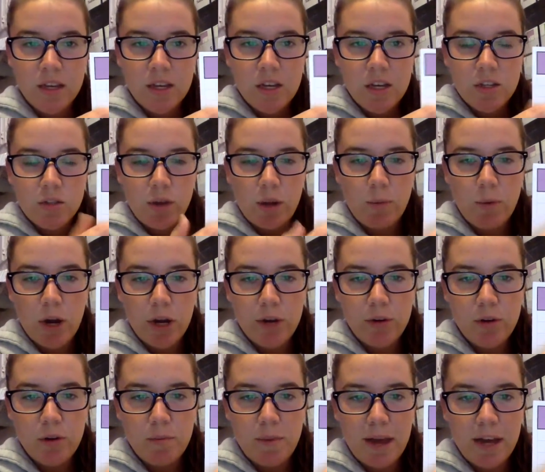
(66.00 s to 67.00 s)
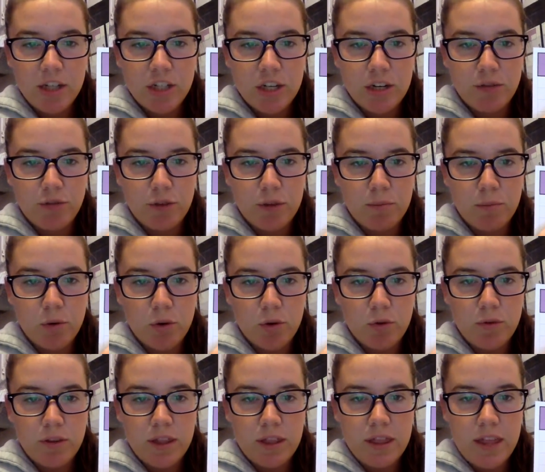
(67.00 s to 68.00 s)
So I want you to imagine if we
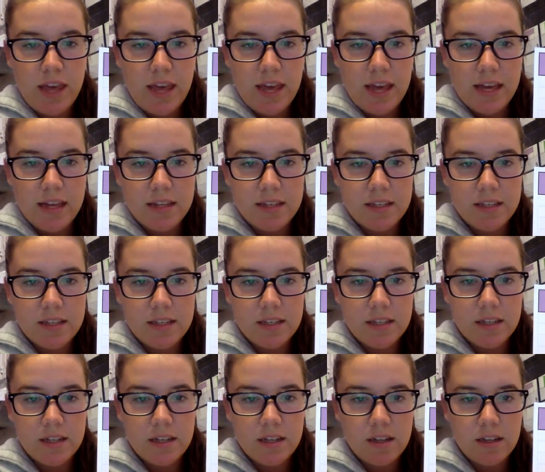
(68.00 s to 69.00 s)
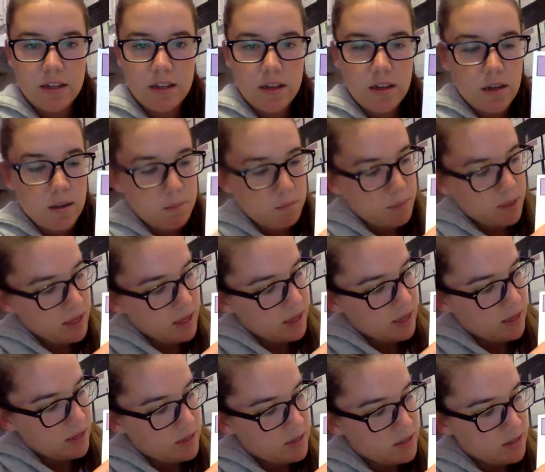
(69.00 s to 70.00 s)
moved this
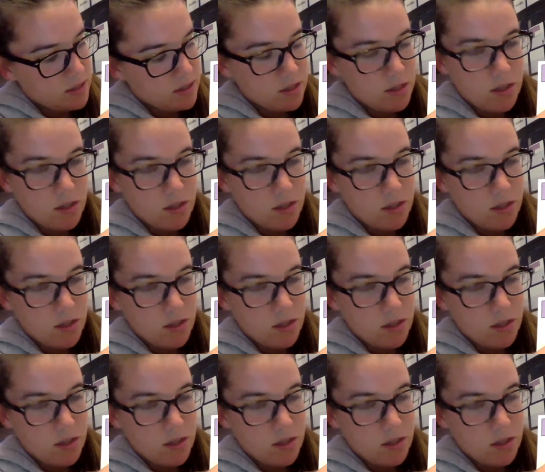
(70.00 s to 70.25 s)
piece